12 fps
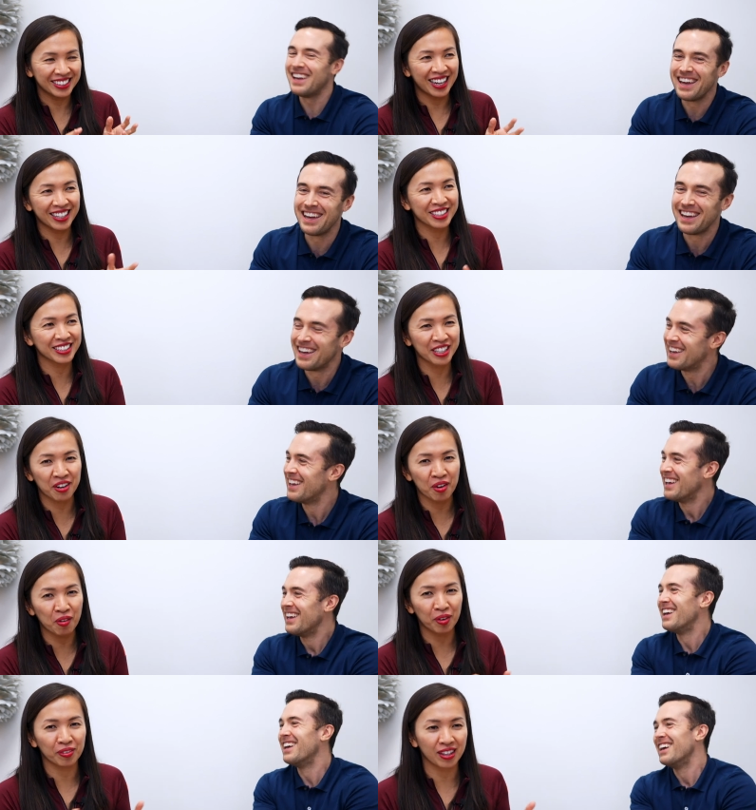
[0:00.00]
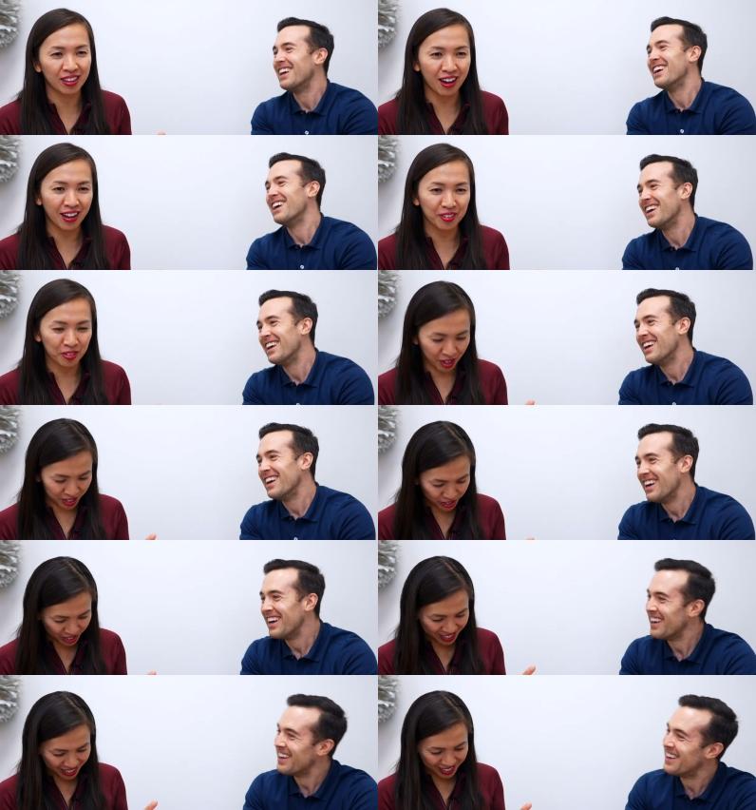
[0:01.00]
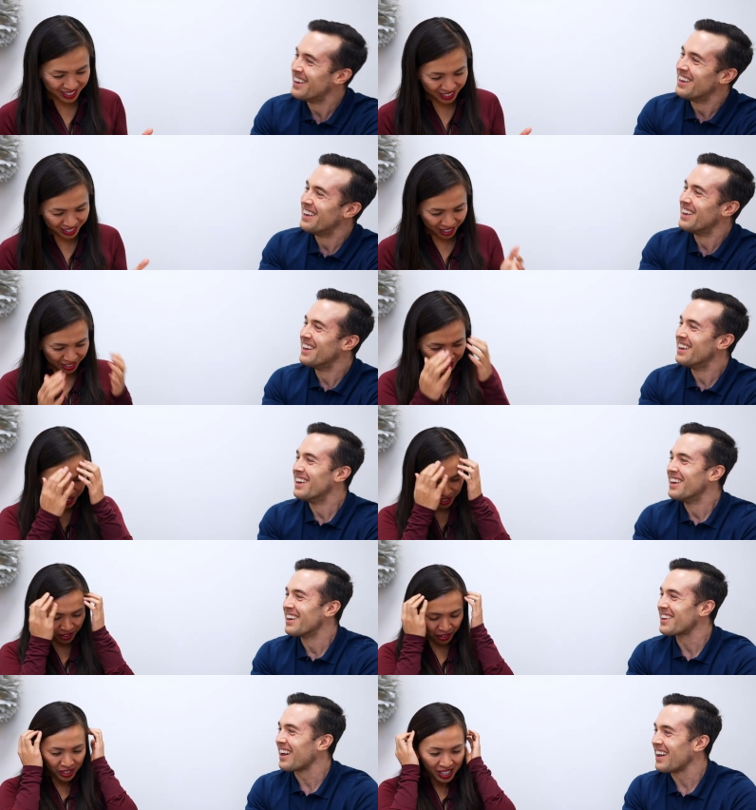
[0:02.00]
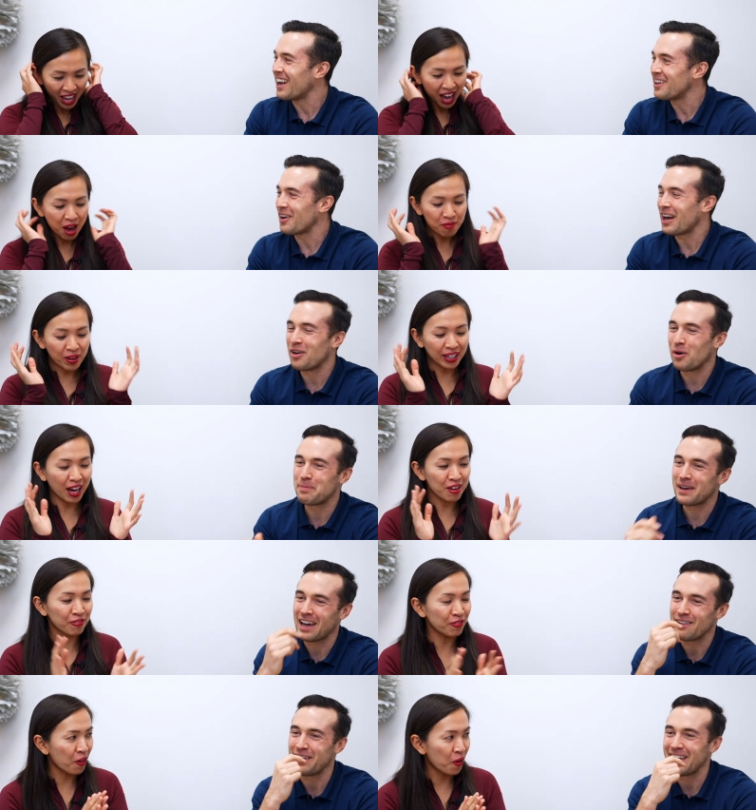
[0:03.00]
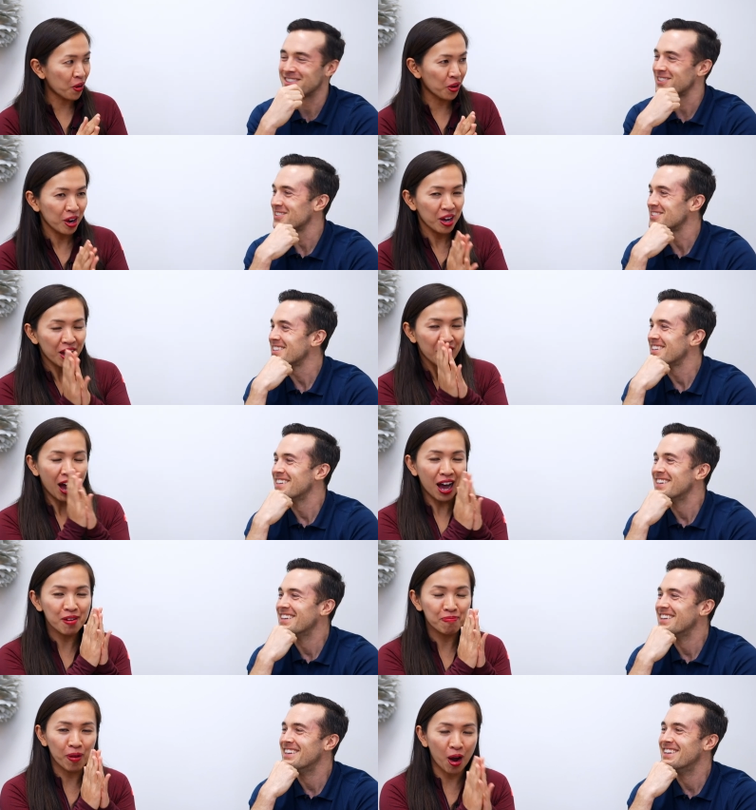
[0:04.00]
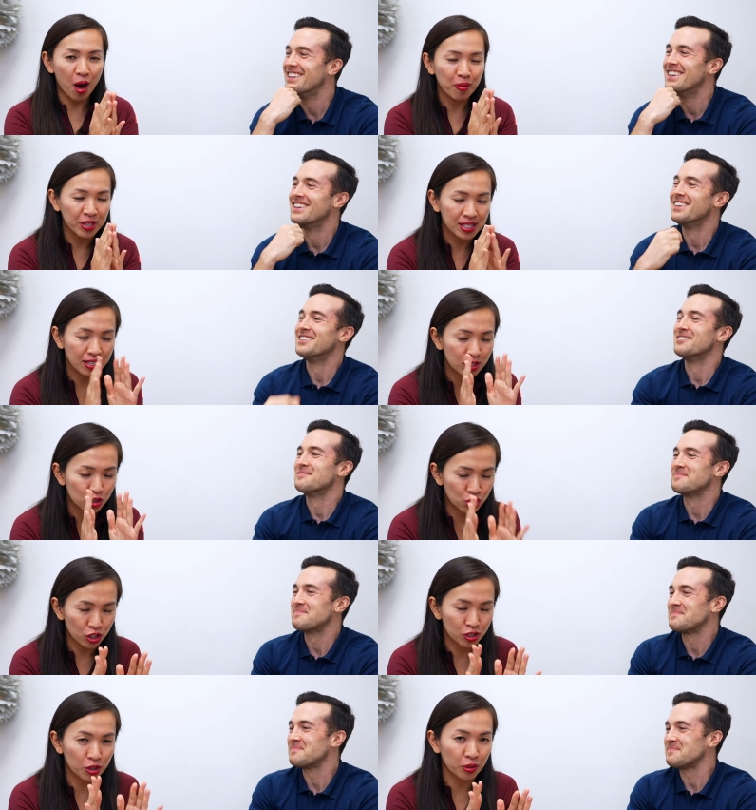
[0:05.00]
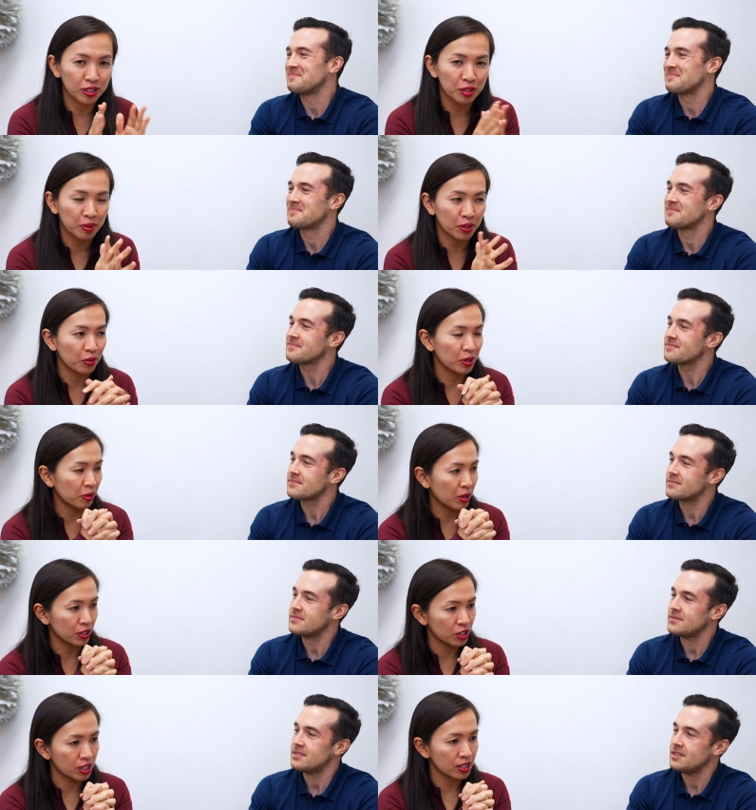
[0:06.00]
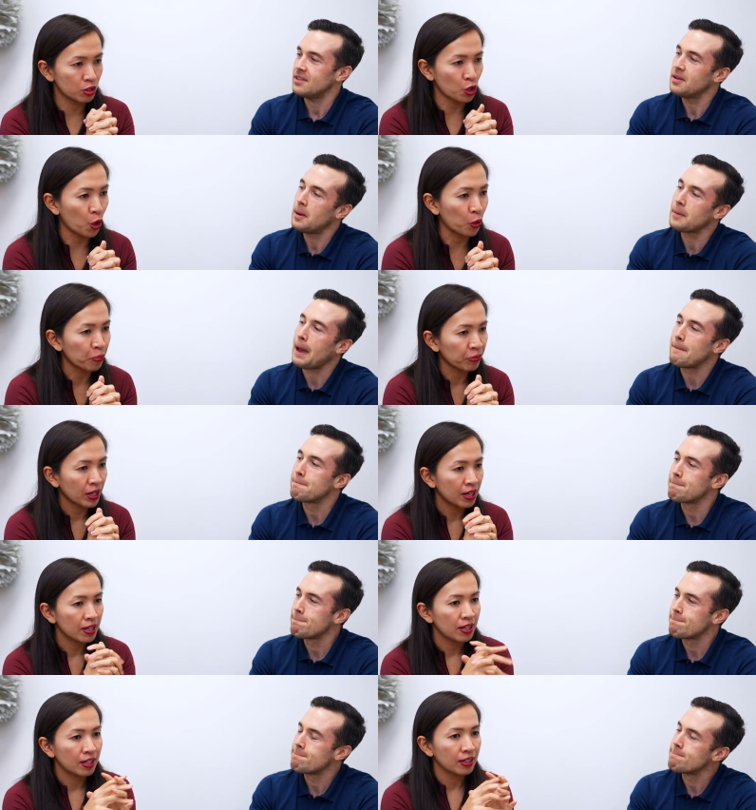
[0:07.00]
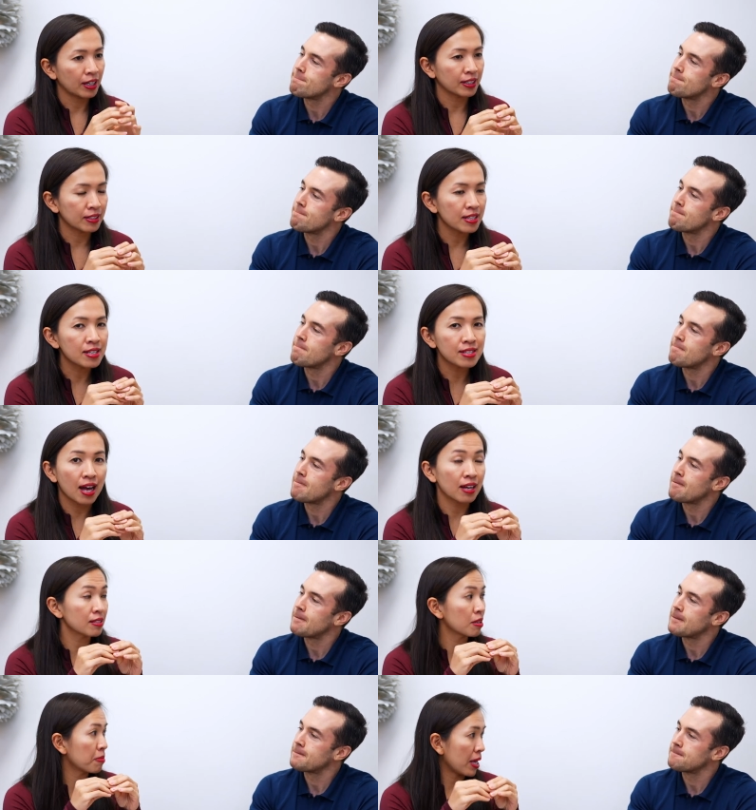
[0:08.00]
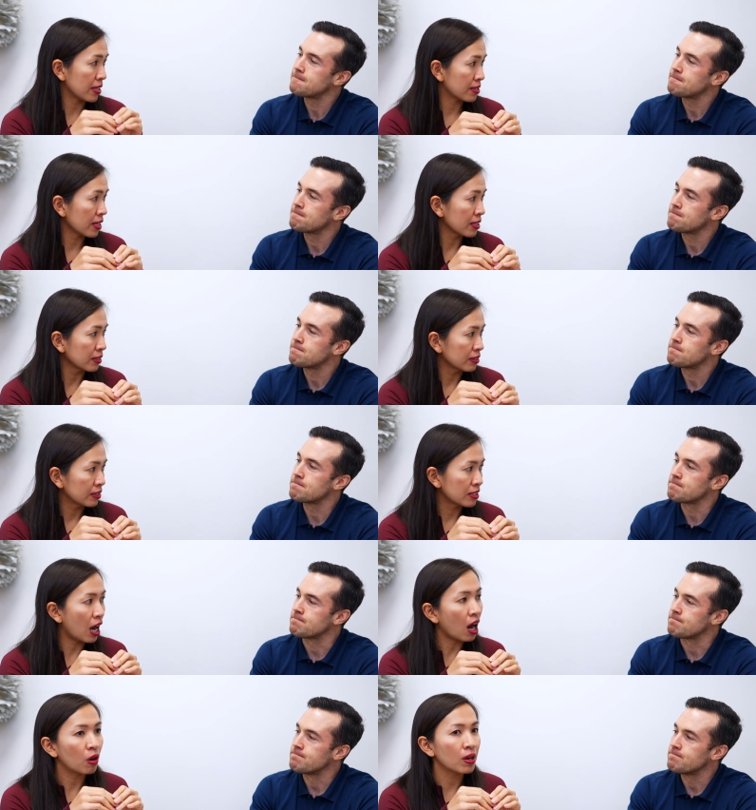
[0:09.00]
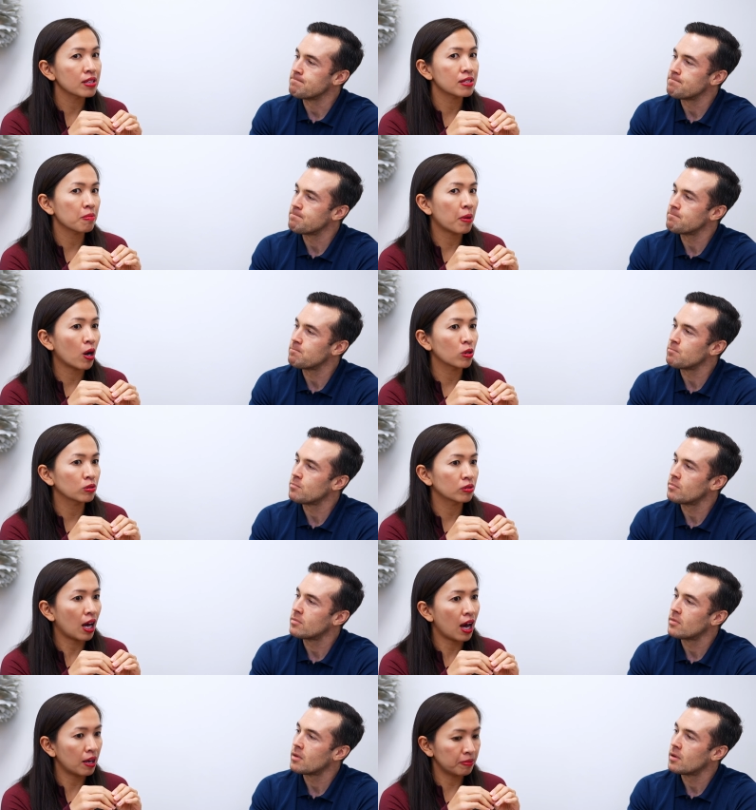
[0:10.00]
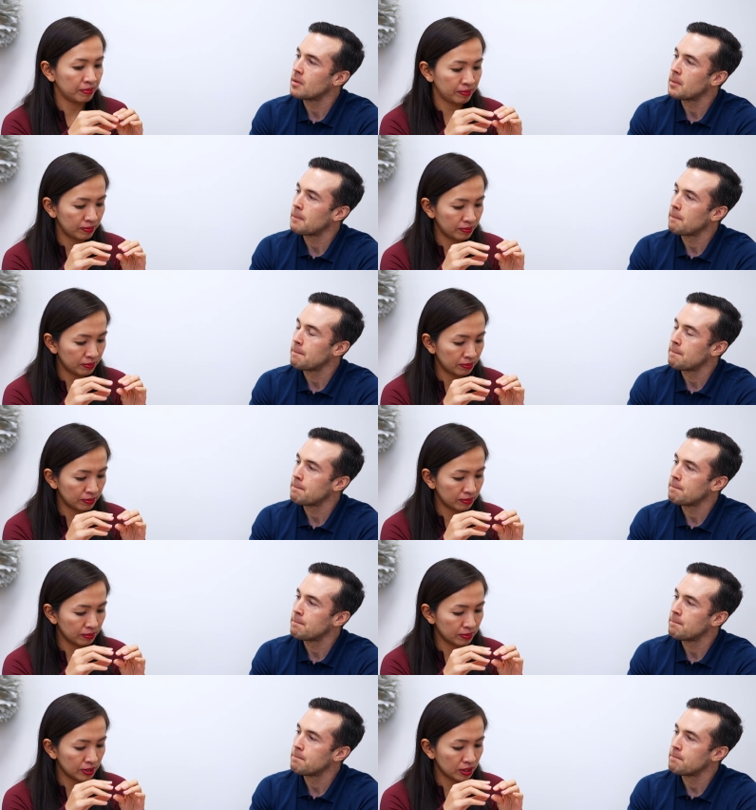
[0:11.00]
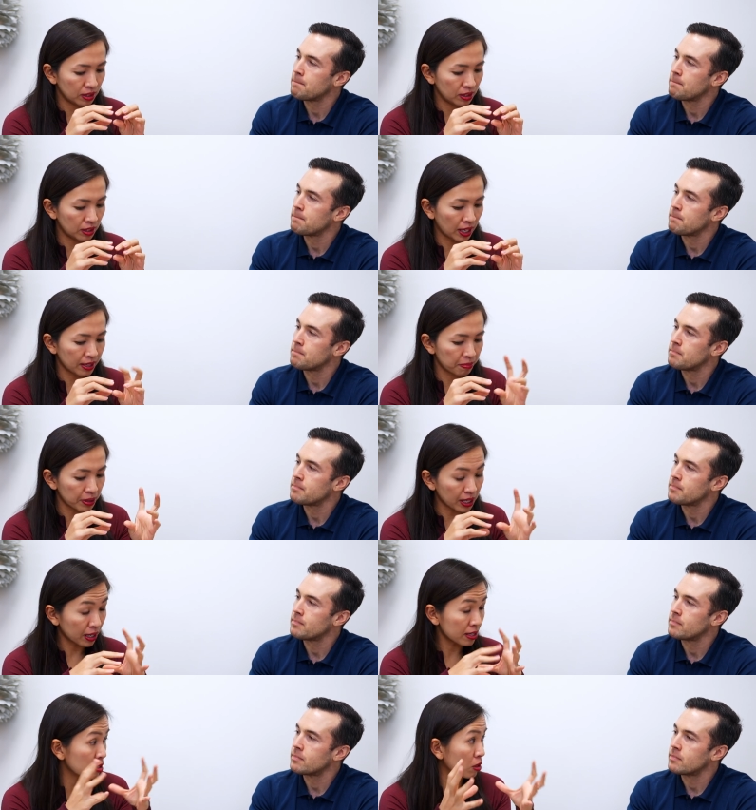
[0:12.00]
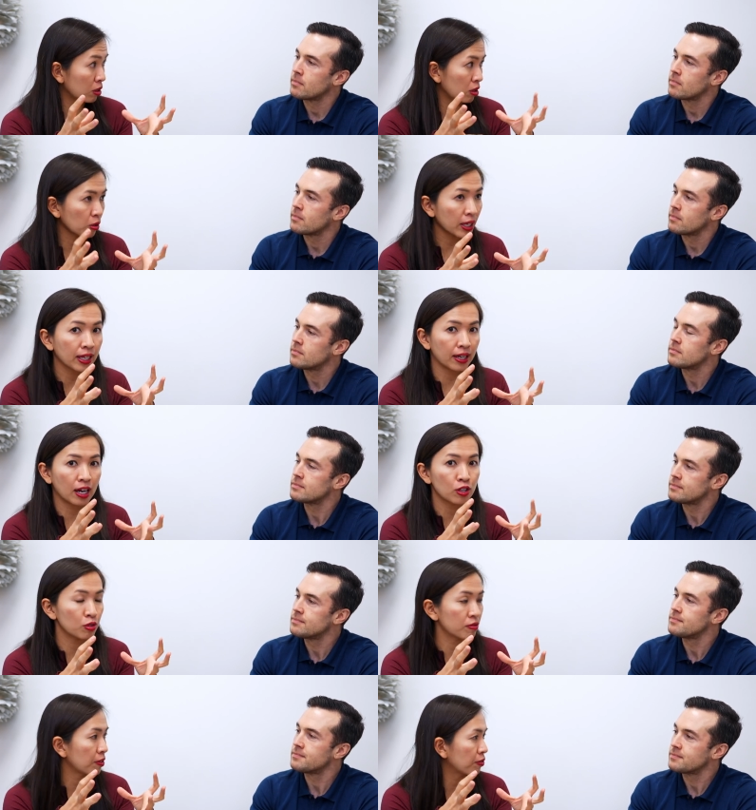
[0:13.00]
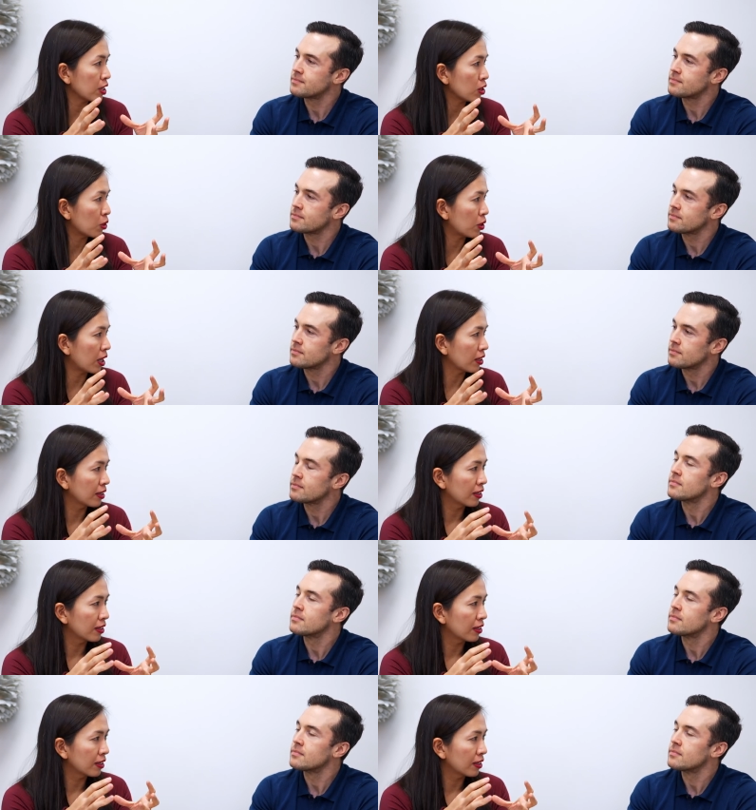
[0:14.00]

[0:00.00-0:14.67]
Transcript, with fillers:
Speaker 1: I could come up with a lot of questions as I talk to you. I, I but I, I for, I promise it's just going to be three questions. So, okay. like, these sounds amazing. Mm -hmm. Tell us about, um, like, because you're looking at 150 unit,